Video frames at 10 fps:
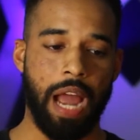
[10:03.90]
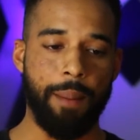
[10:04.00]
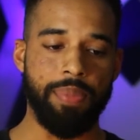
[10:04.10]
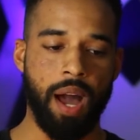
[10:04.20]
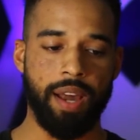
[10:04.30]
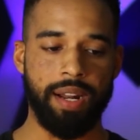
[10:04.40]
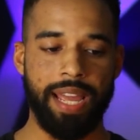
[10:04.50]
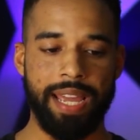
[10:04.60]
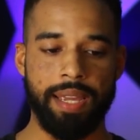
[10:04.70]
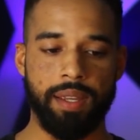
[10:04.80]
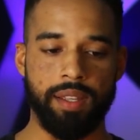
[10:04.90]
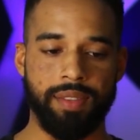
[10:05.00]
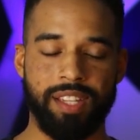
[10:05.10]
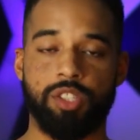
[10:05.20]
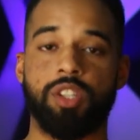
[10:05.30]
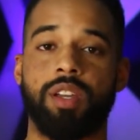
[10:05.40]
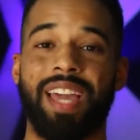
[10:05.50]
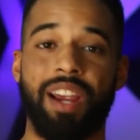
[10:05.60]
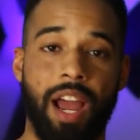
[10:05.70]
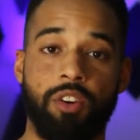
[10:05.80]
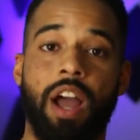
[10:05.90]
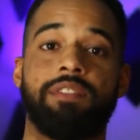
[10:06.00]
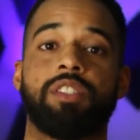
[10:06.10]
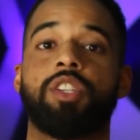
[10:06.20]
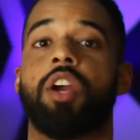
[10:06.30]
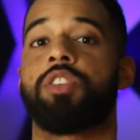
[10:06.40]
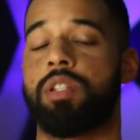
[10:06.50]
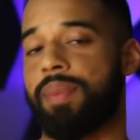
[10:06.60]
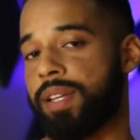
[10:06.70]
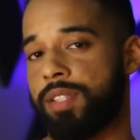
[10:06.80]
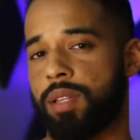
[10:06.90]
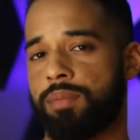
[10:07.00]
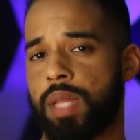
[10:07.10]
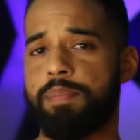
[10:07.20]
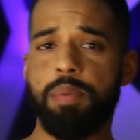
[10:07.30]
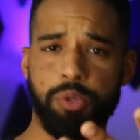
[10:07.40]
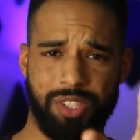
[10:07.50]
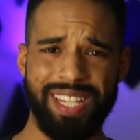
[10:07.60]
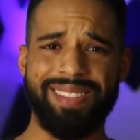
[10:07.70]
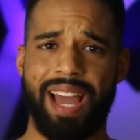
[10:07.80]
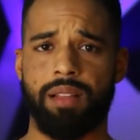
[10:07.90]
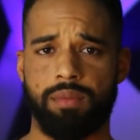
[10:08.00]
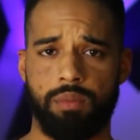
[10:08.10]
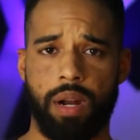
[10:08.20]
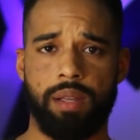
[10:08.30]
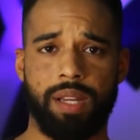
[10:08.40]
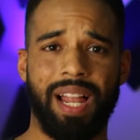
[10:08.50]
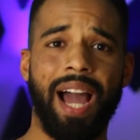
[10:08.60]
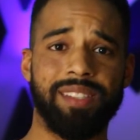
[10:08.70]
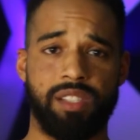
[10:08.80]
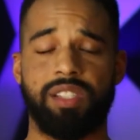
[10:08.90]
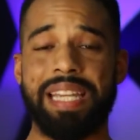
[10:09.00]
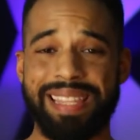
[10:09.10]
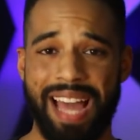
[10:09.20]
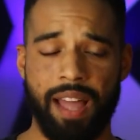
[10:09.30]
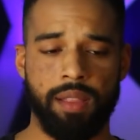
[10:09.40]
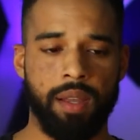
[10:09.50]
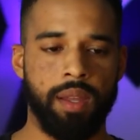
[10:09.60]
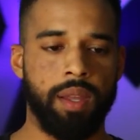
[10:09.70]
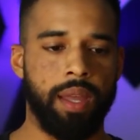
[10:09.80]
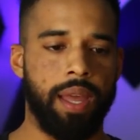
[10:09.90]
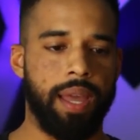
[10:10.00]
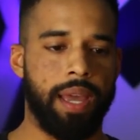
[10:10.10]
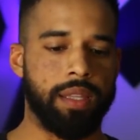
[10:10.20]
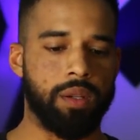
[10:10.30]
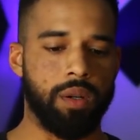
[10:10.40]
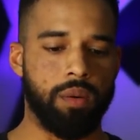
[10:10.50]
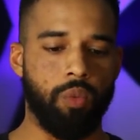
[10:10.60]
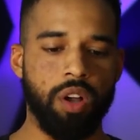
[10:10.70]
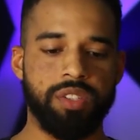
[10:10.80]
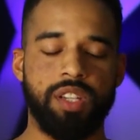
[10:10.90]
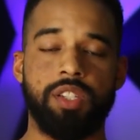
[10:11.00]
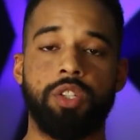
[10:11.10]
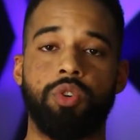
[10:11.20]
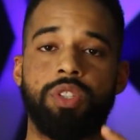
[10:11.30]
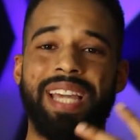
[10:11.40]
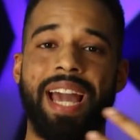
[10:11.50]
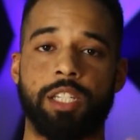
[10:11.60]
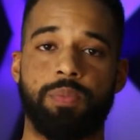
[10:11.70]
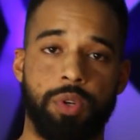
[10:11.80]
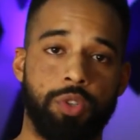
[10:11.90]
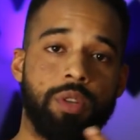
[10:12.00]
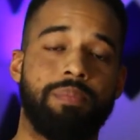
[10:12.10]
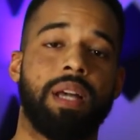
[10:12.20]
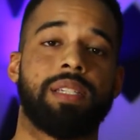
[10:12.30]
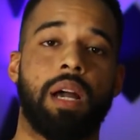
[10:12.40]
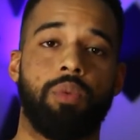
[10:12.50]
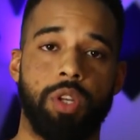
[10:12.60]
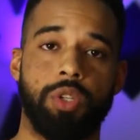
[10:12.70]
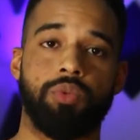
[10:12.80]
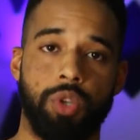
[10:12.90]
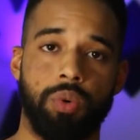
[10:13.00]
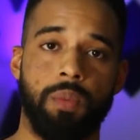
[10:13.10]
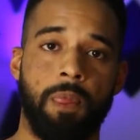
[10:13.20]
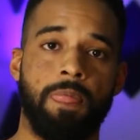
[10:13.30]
not I don't have a scarcity mindset. And people see that, right? Clients see that. And once they see you're the expert, you're the best at what you do,